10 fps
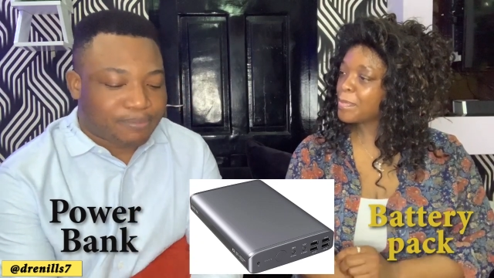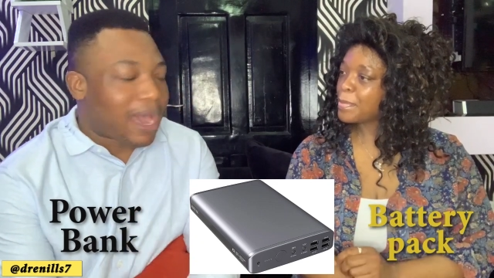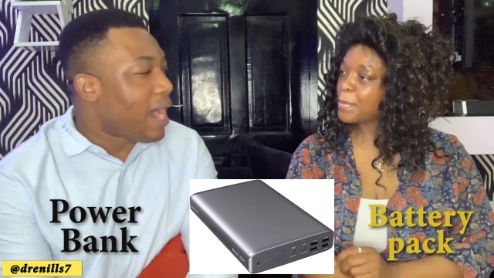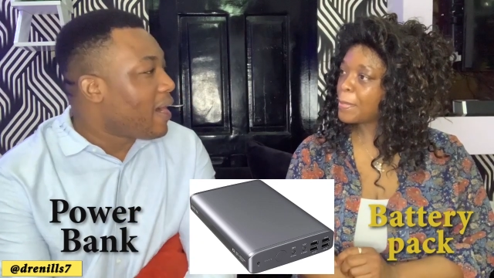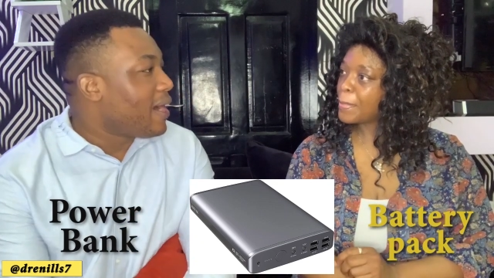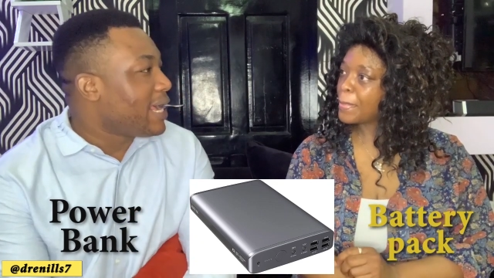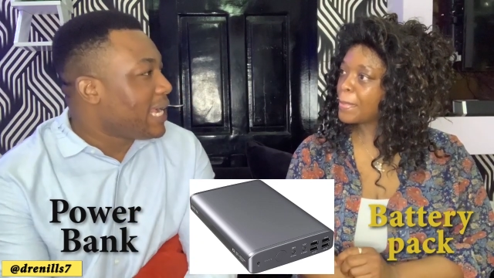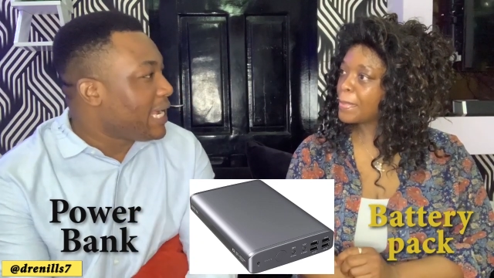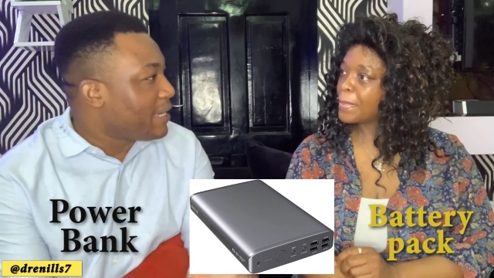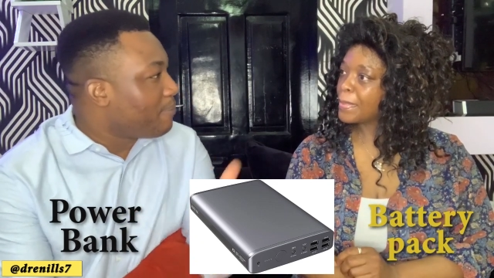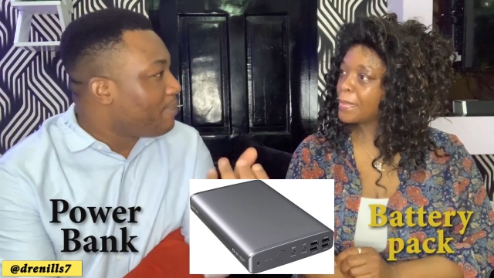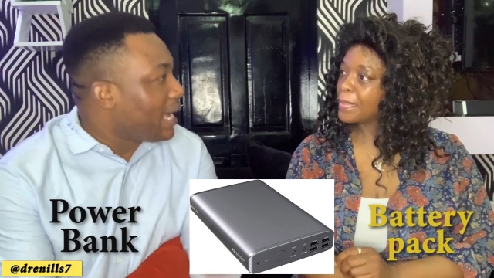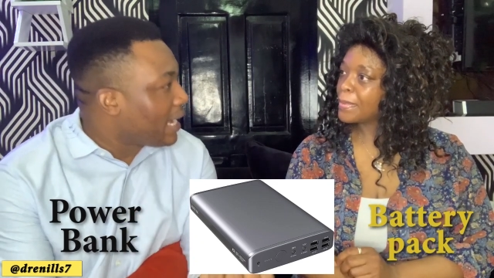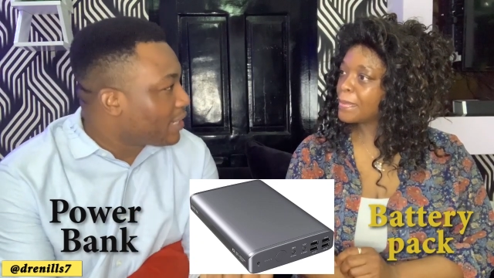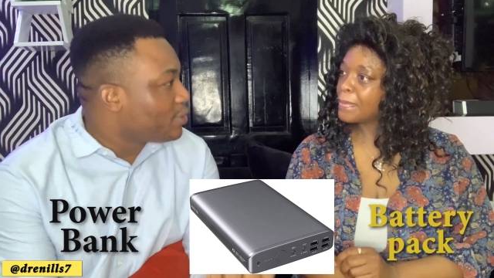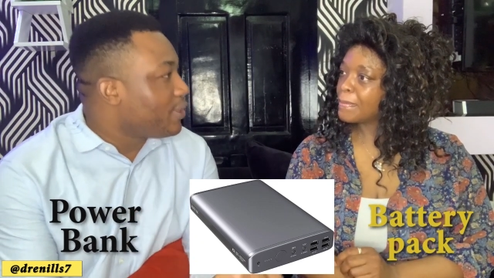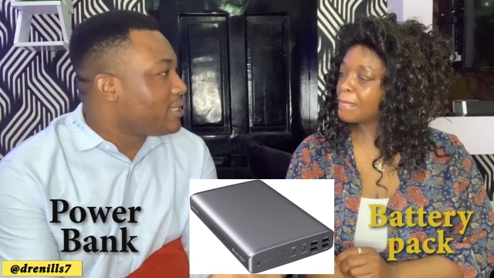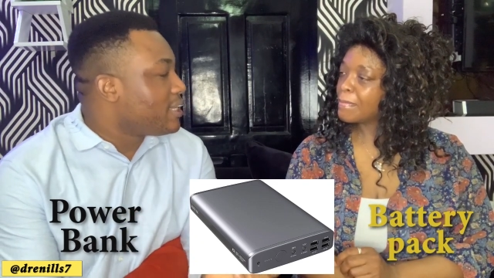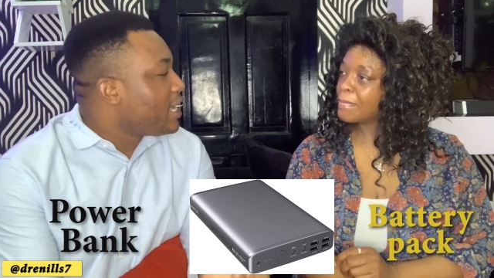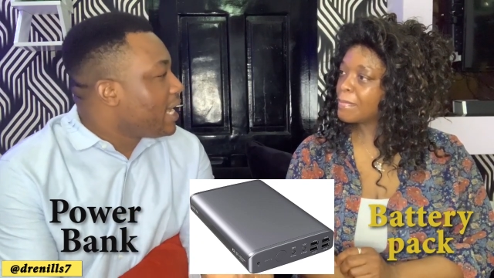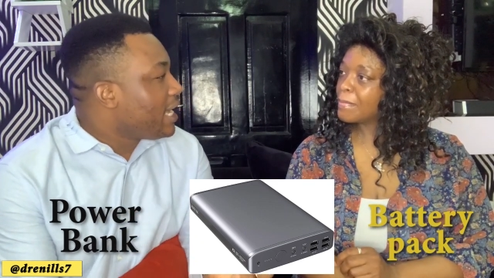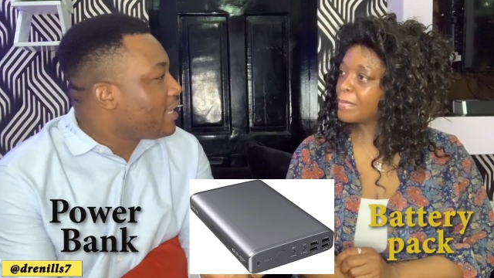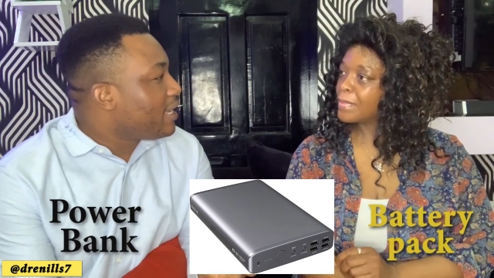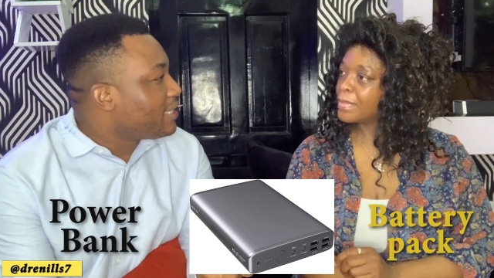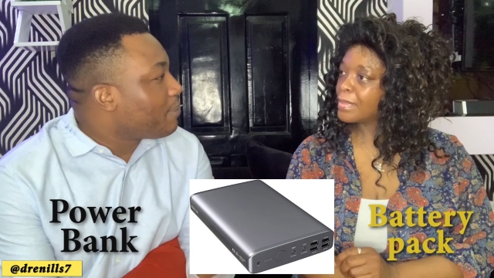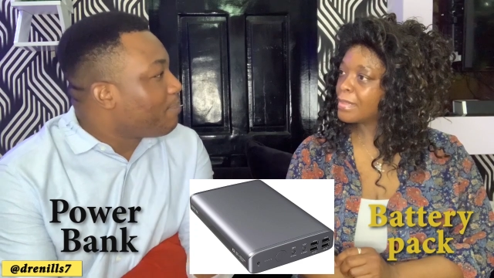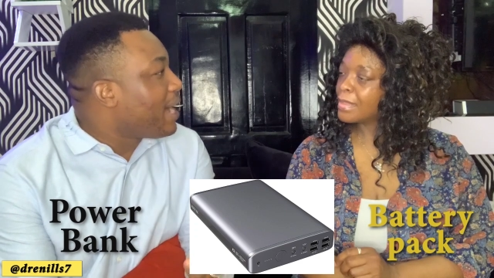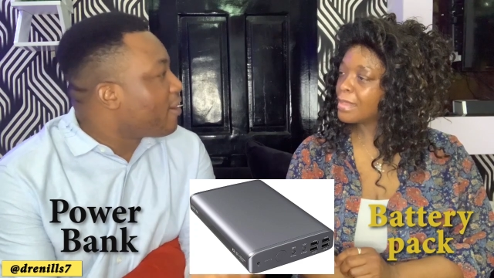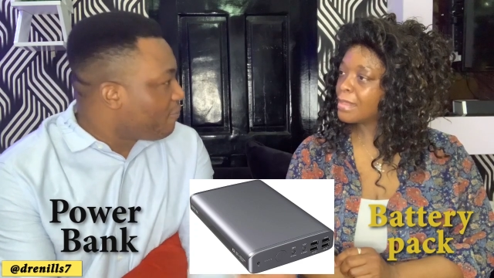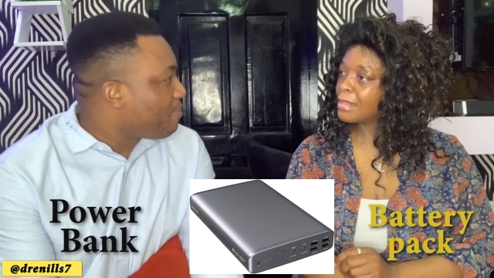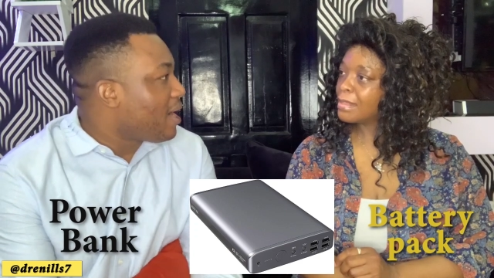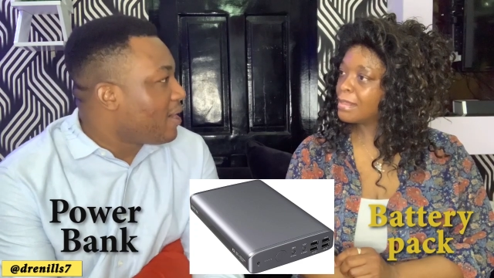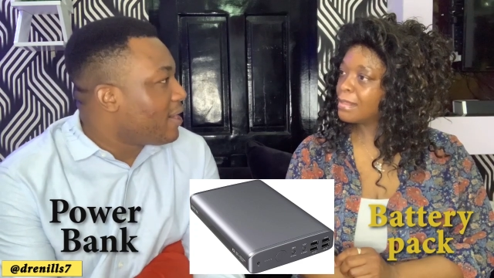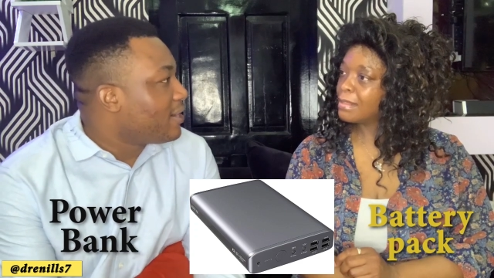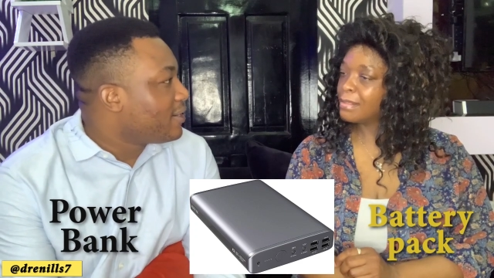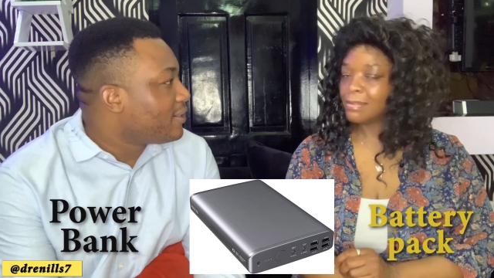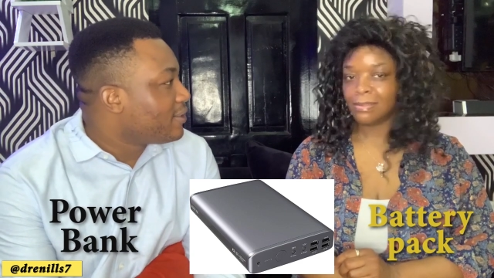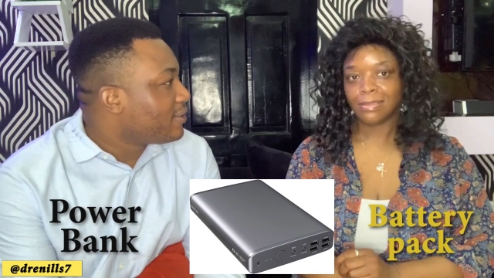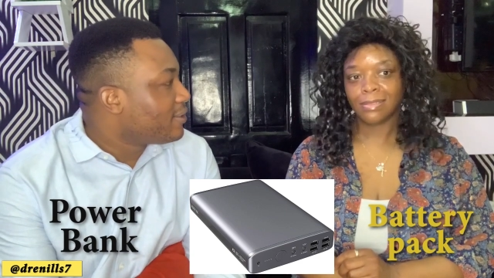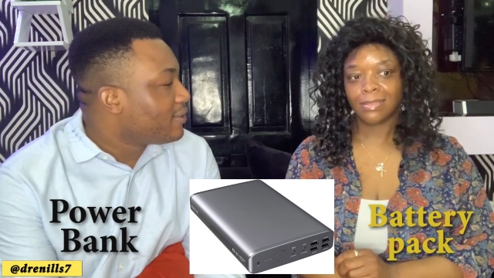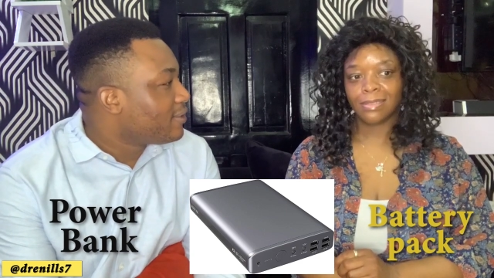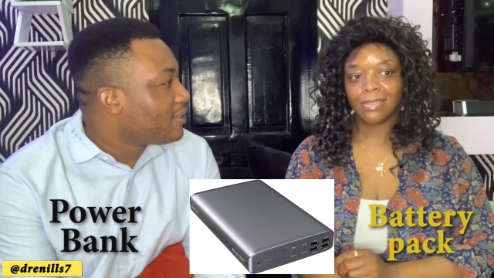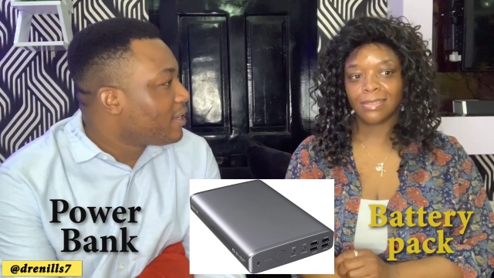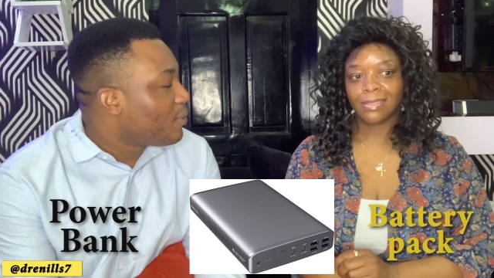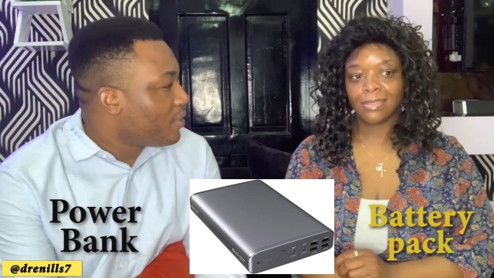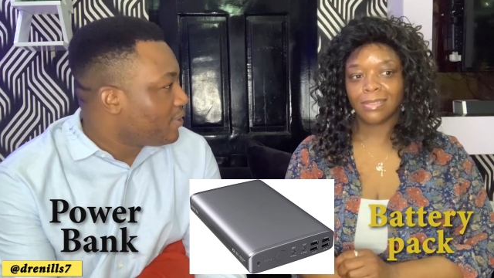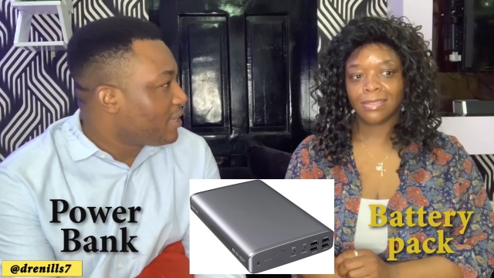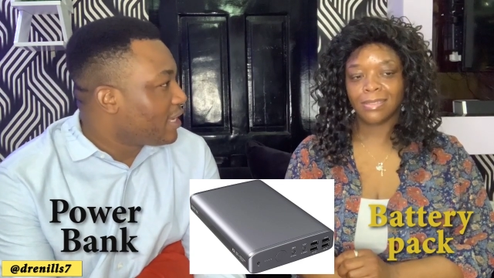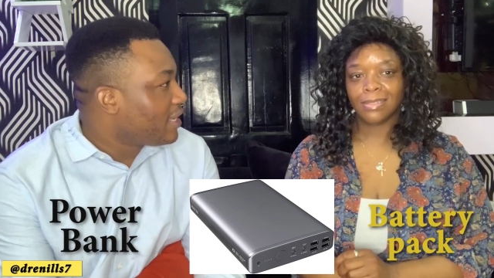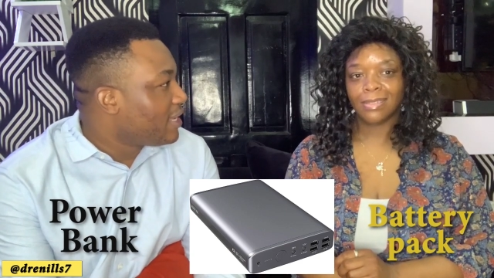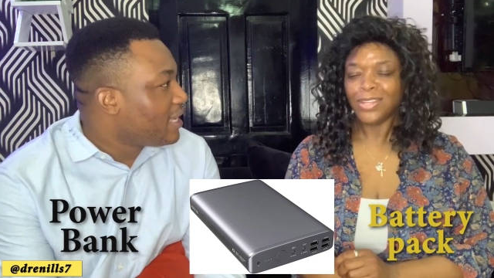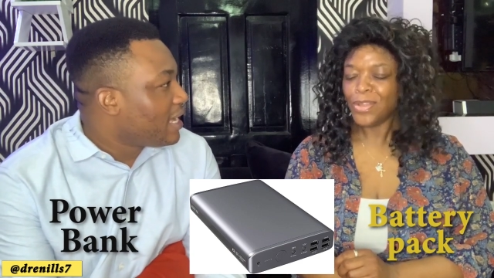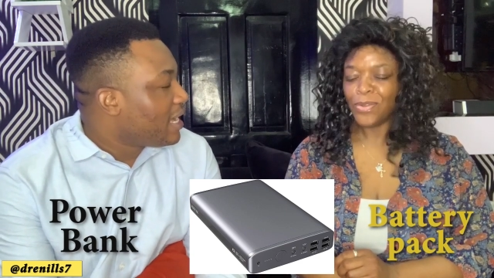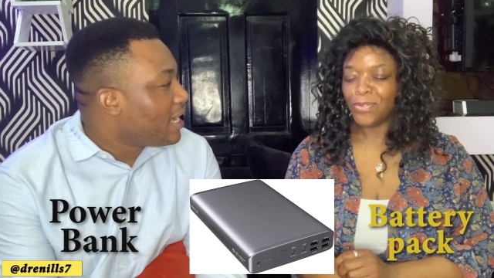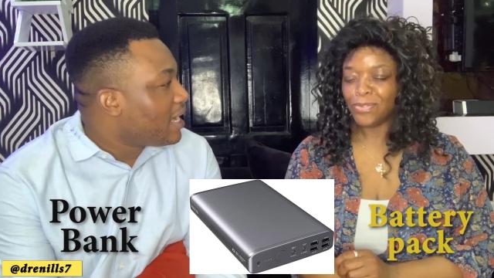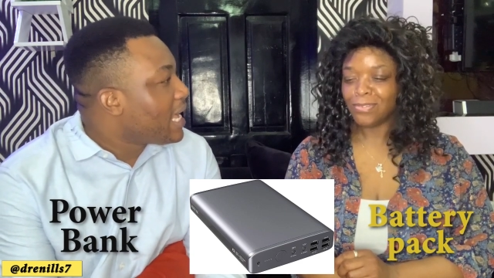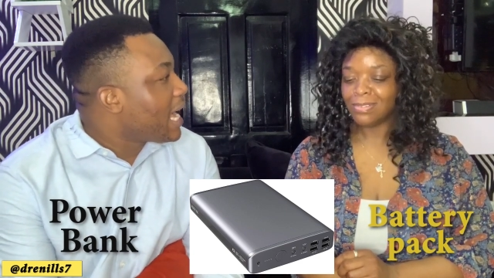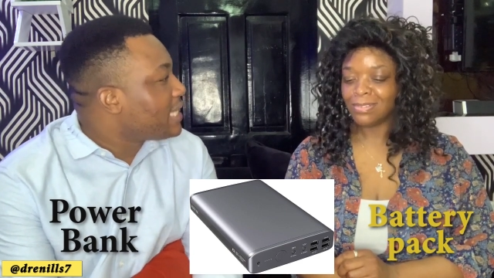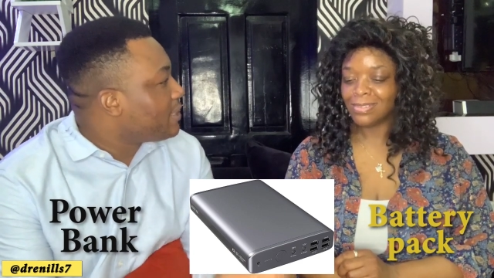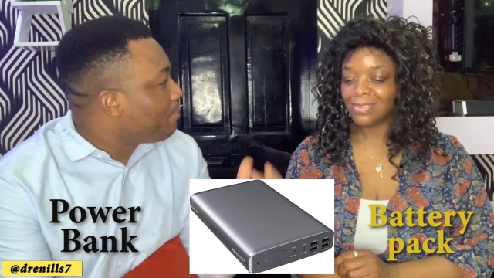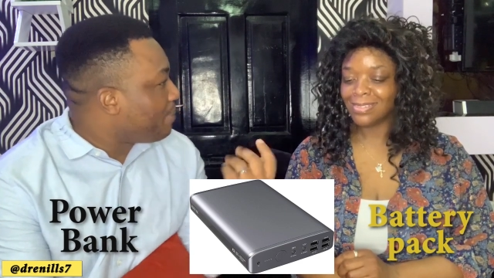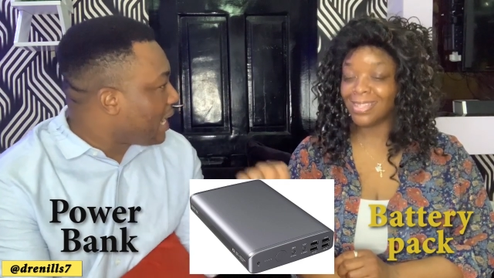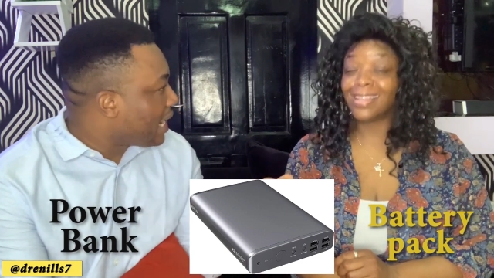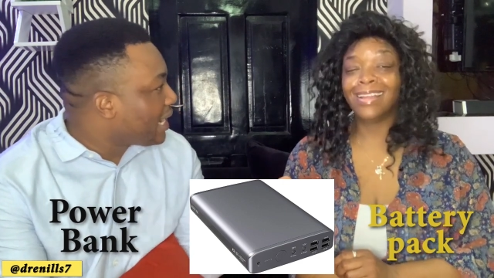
Speaker 1: power in a bank. So it's it is a bank of power. What do you think? No. Yeah, it's a bank.